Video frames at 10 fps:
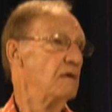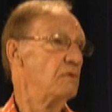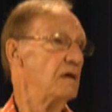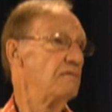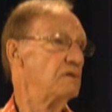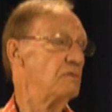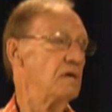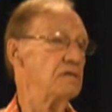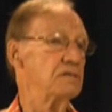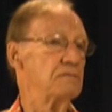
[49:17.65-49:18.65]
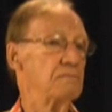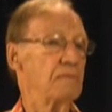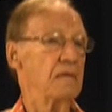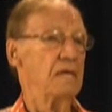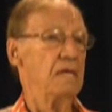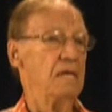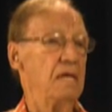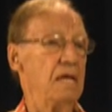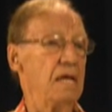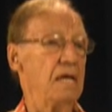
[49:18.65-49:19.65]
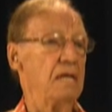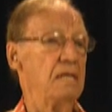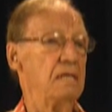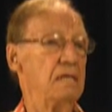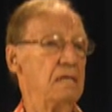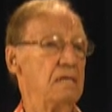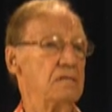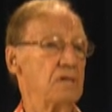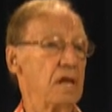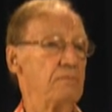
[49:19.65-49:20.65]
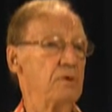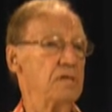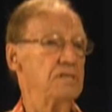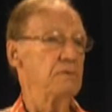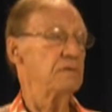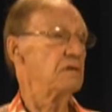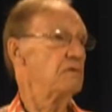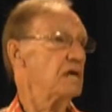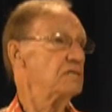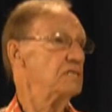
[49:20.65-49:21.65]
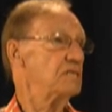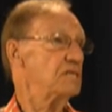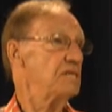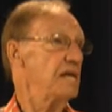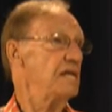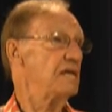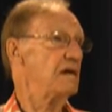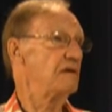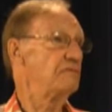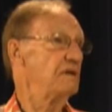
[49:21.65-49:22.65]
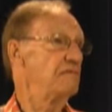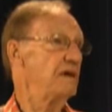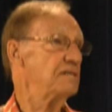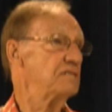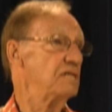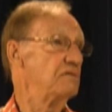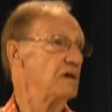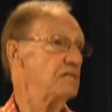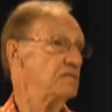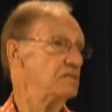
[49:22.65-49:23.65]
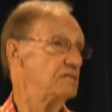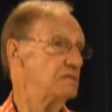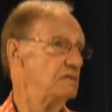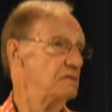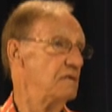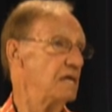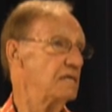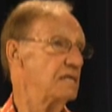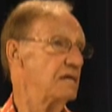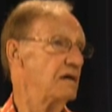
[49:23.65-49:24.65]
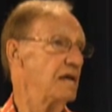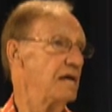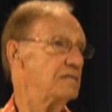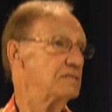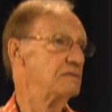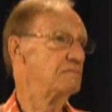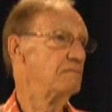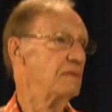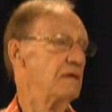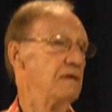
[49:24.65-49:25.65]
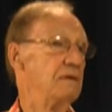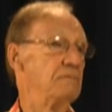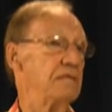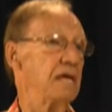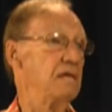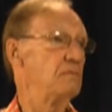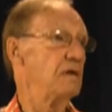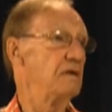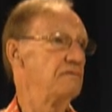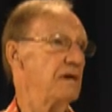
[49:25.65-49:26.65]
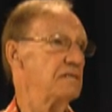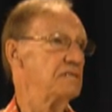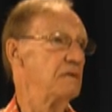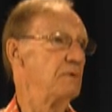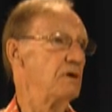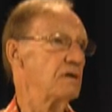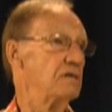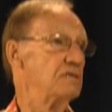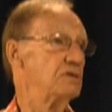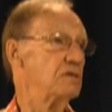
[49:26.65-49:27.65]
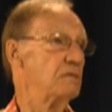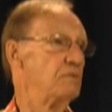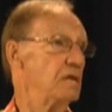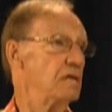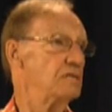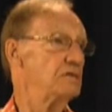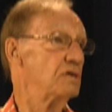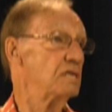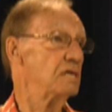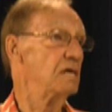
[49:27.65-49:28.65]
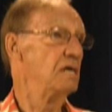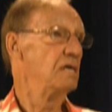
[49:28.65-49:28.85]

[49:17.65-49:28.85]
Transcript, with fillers: whatever it was. And so they put us in with the Russians because they didn't care if we infested the Russians. They could care less. But they didn't want to infest the Americans or the British or the